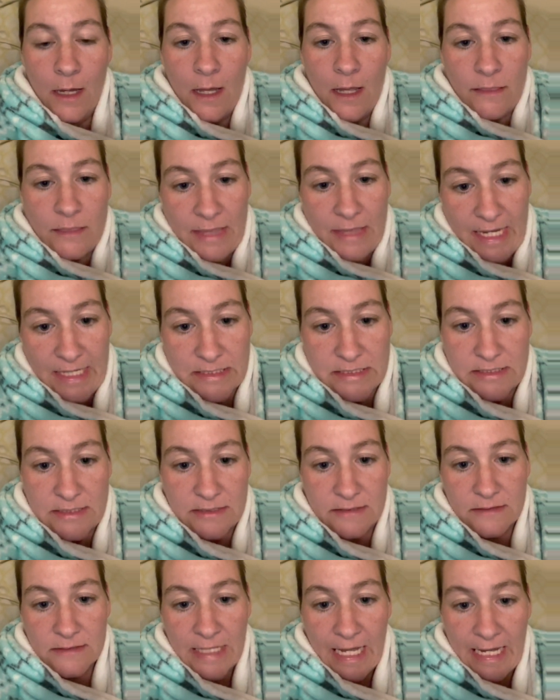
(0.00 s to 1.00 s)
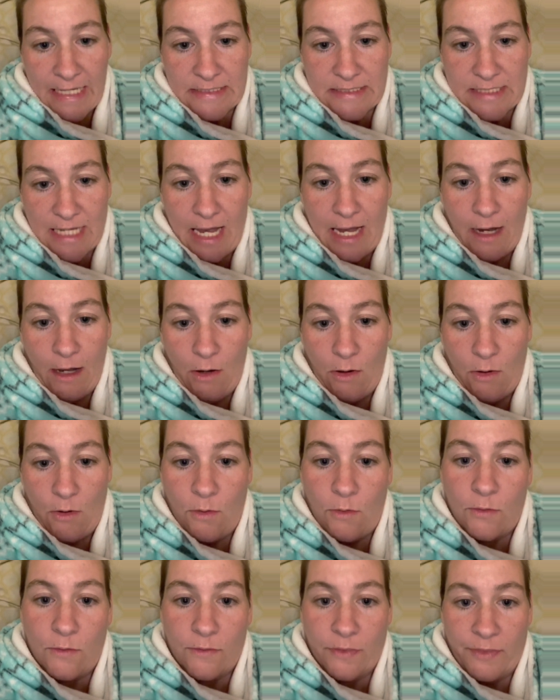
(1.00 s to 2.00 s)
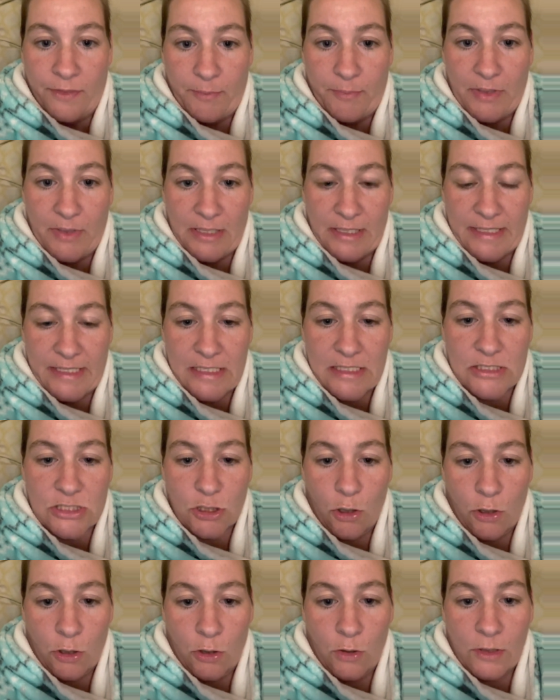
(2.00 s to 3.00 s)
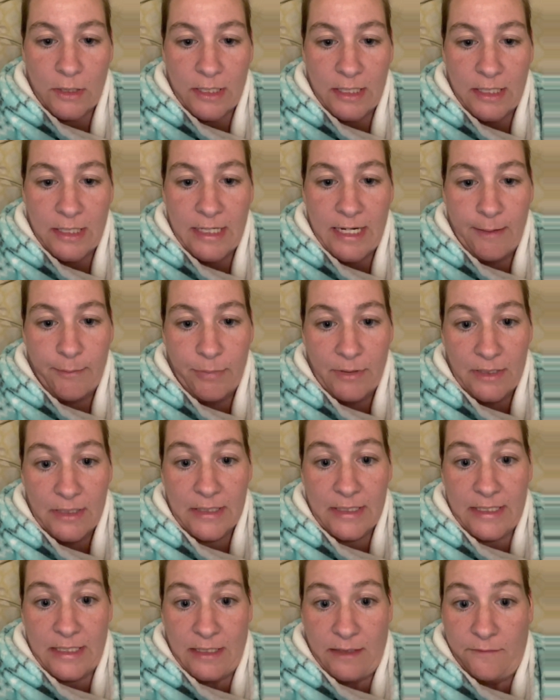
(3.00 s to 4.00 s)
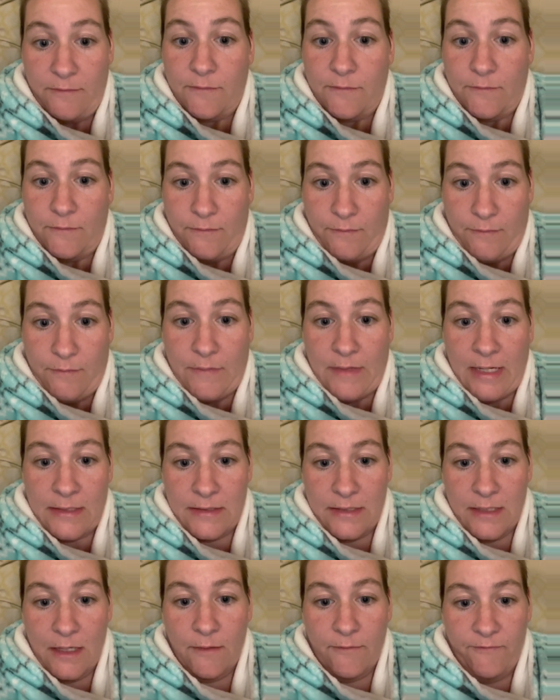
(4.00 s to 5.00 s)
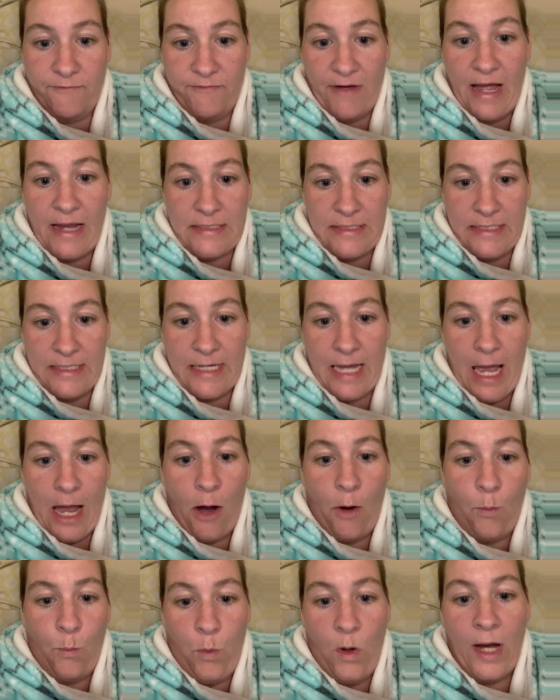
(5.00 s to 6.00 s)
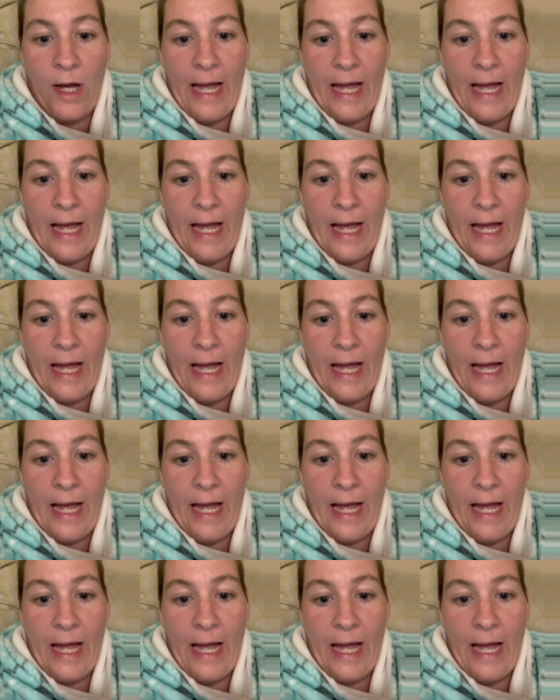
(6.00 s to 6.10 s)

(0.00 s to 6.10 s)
that's how the police are going to inevitably end up finding out what